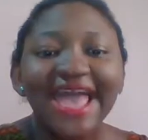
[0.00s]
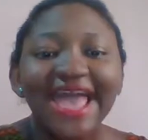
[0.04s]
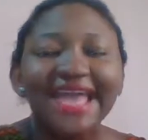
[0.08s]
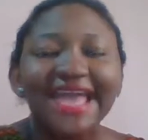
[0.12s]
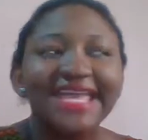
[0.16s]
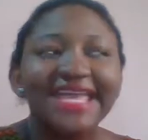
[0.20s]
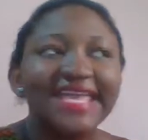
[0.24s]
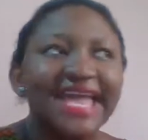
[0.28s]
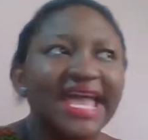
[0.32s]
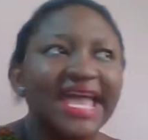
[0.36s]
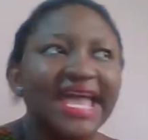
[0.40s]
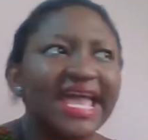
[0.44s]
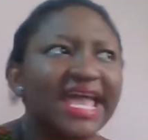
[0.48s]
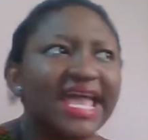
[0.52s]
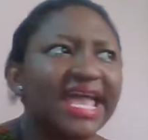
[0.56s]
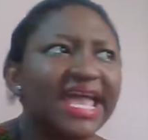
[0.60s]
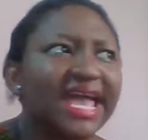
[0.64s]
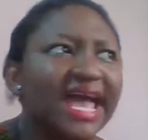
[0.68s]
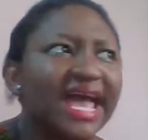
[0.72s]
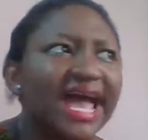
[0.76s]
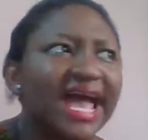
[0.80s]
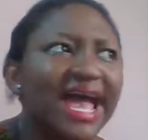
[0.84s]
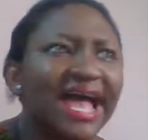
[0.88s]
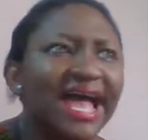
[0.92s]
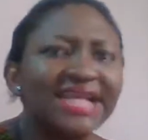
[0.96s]
Yeah,
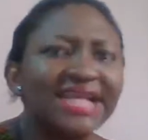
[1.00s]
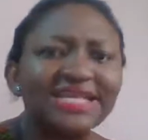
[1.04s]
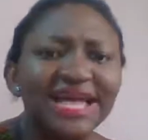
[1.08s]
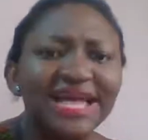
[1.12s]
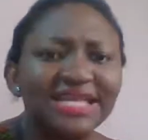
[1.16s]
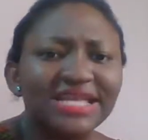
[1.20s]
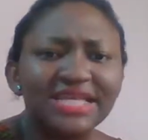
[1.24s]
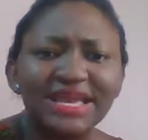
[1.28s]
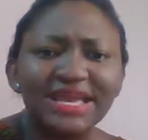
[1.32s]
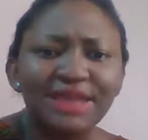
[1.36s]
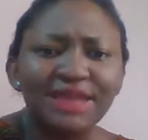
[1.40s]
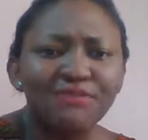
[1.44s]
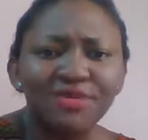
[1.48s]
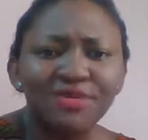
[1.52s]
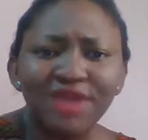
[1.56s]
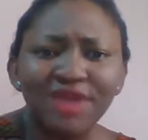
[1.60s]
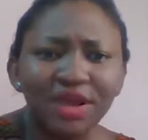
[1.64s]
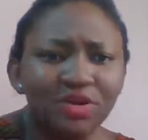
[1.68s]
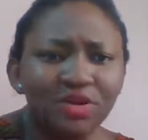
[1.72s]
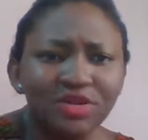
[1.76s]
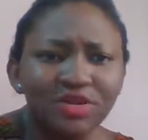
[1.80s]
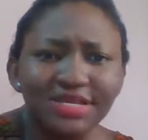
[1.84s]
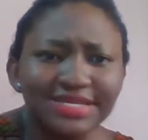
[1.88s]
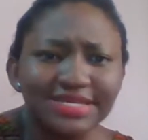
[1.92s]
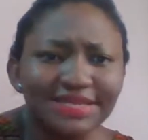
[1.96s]
I
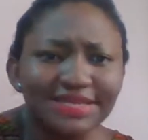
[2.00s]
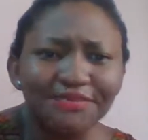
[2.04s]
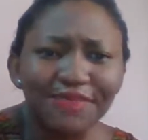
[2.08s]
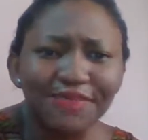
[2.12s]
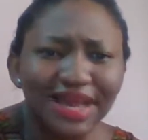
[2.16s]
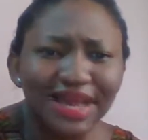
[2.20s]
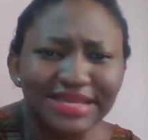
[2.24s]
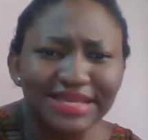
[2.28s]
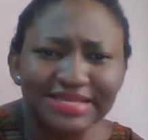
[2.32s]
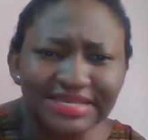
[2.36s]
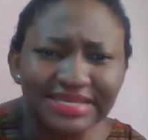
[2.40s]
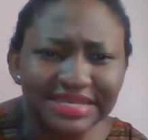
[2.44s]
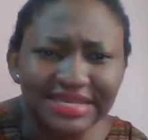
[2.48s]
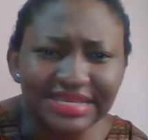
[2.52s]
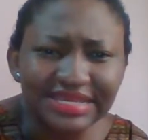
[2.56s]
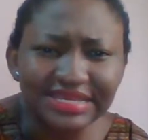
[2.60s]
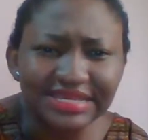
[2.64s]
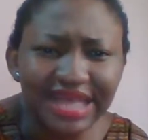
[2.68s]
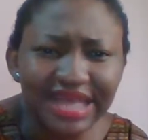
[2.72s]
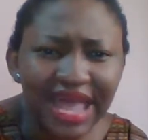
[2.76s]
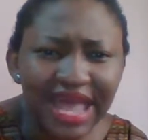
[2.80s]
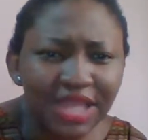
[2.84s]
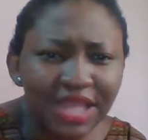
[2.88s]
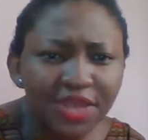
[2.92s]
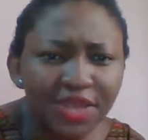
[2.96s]
miraculously passed it.
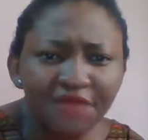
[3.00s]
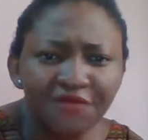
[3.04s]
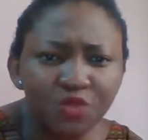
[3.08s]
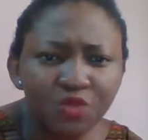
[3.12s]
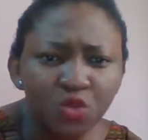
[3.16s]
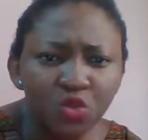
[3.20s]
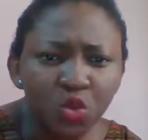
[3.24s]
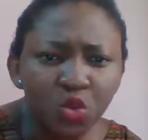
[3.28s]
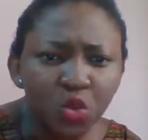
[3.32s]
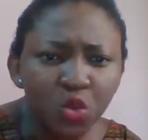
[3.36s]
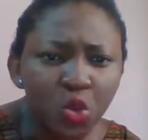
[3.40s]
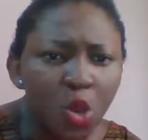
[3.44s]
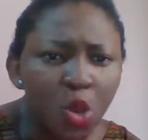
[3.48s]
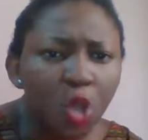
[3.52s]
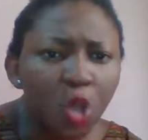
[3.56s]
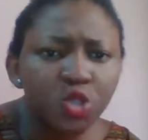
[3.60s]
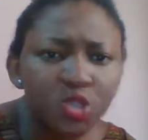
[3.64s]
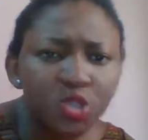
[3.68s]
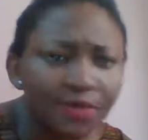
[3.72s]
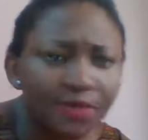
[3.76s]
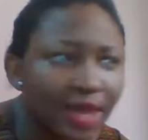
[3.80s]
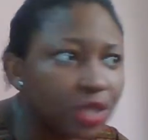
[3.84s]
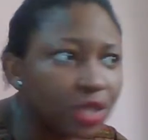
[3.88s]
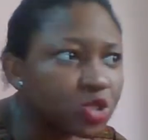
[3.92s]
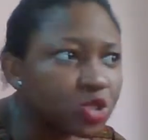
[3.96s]
I don't even know.
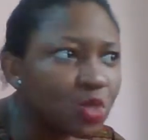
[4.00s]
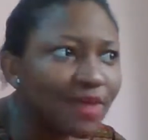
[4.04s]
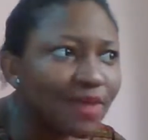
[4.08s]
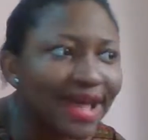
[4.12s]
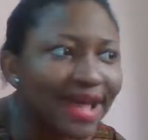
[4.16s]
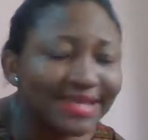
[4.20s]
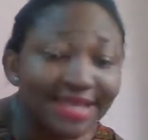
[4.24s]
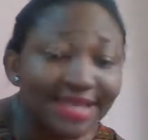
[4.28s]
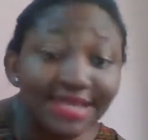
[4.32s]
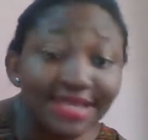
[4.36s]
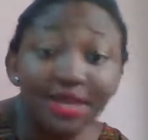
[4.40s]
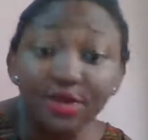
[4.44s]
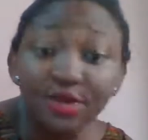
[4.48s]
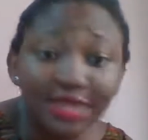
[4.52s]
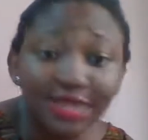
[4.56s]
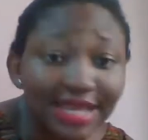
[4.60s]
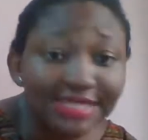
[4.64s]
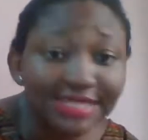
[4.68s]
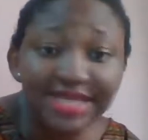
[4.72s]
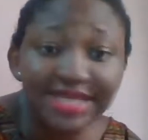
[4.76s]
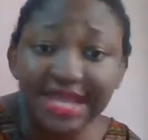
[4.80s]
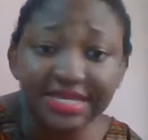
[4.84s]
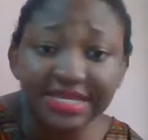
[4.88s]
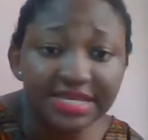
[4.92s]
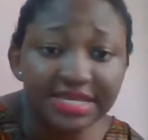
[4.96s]
Somehow, I started
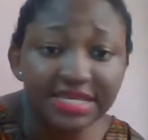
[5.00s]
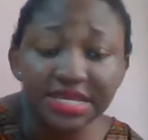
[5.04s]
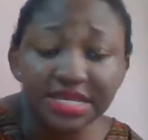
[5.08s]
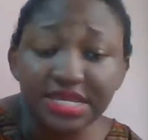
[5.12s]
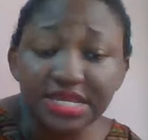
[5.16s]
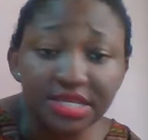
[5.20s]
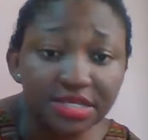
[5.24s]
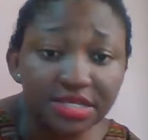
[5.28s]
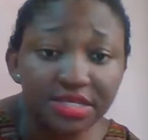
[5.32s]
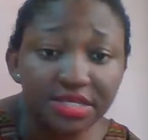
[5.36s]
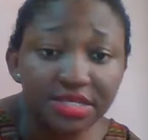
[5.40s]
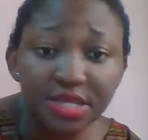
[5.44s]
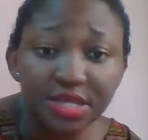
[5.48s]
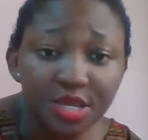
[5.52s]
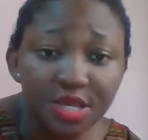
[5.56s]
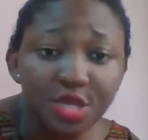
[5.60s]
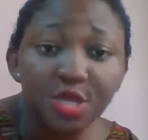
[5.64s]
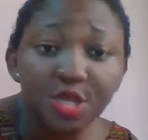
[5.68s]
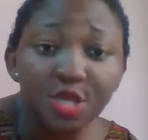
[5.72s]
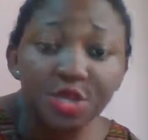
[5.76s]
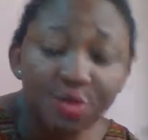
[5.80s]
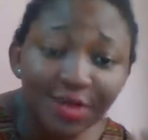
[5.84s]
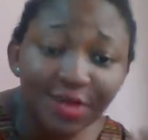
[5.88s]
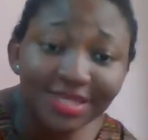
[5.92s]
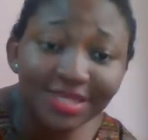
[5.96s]
understanding it.
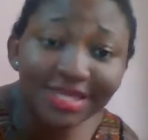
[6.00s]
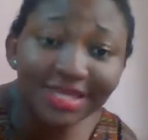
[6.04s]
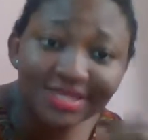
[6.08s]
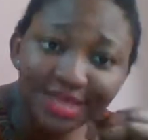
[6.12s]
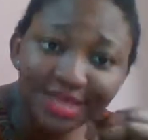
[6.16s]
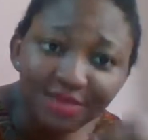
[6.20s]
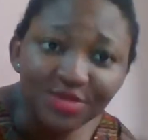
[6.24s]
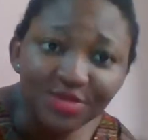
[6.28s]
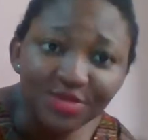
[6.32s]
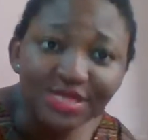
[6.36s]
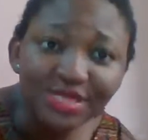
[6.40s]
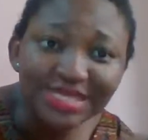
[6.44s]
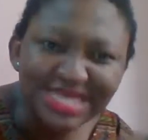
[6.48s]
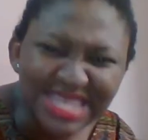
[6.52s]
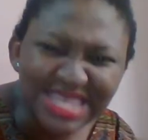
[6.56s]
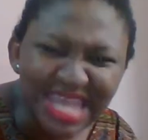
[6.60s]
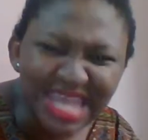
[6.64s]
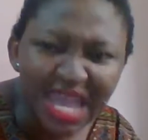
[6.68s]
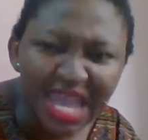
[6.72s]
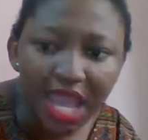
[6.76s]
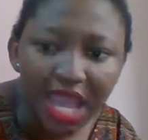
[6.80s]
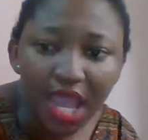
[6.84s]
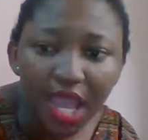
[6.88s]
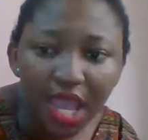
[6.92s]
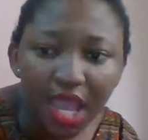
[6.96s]
You know, when exam is
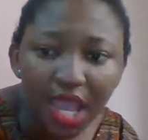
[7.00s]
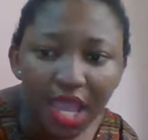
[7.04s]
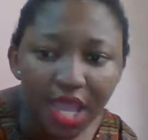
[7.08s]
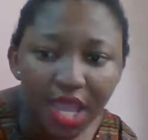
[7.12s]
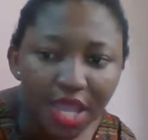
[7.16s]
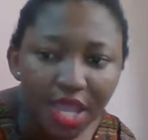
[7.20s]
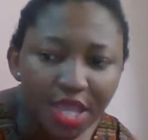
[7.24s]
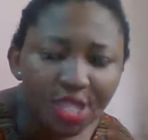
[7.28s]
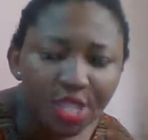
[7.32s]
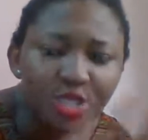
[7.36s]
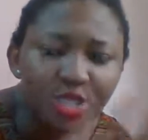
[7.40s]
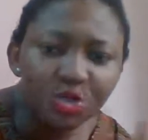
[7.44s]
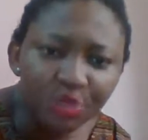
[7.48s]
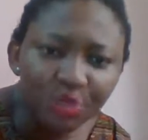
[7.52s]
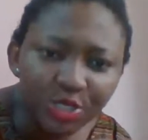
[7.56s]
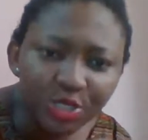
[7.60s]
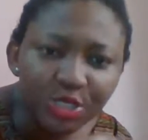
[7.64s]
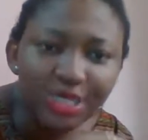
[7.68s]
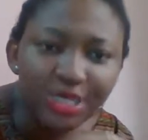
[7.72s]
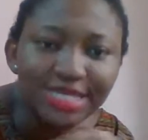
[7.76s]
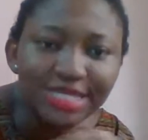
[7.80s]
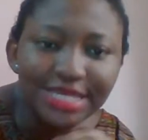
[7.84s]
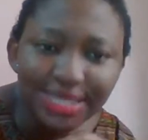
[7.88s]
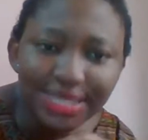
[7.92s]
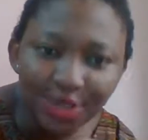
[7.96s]
near, you will
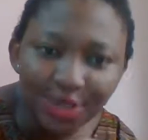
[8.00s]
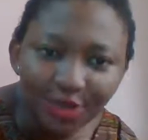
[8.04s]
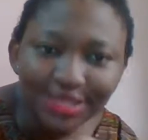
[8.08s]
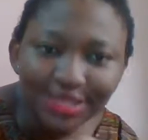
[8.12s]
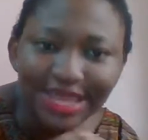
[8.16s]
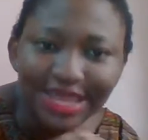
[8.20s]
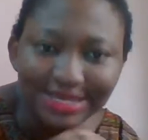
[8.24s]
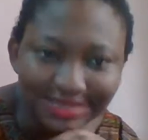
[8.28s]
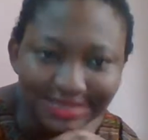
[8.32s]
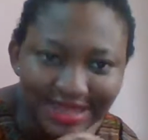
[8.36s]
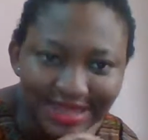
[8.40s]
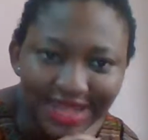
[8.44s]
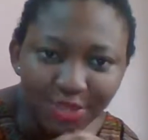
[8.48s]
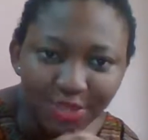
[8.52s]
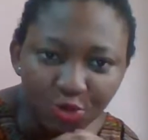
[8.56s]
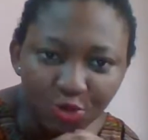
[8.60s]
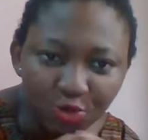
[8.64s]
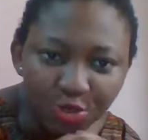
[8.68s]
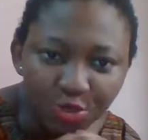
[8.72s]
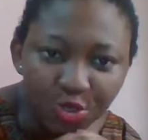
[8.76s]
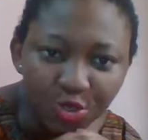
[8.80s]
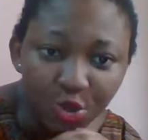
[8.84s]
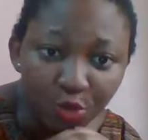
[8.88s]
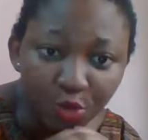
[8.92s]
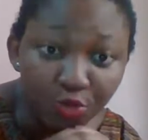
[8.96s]
suddenly understand
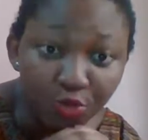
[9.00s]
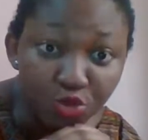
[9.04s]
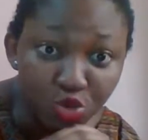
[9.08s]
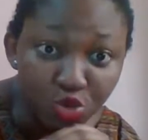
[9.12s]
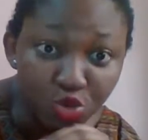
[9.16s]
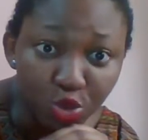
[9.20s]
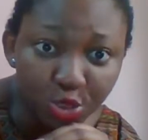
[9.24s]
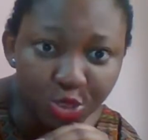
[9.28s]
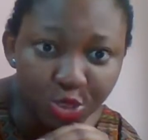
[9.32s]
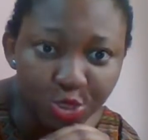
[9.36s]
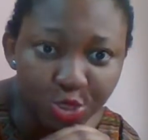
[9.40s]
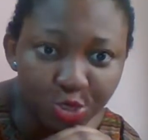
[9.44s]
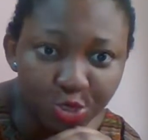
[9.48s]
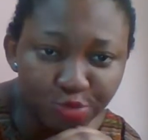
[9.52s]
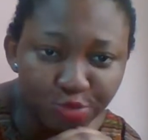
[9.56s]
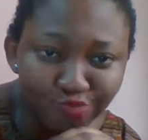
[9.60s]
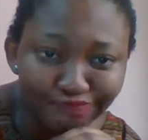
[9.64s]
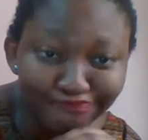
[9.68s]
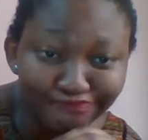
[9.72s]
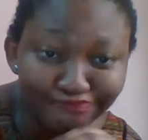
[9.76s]
your books.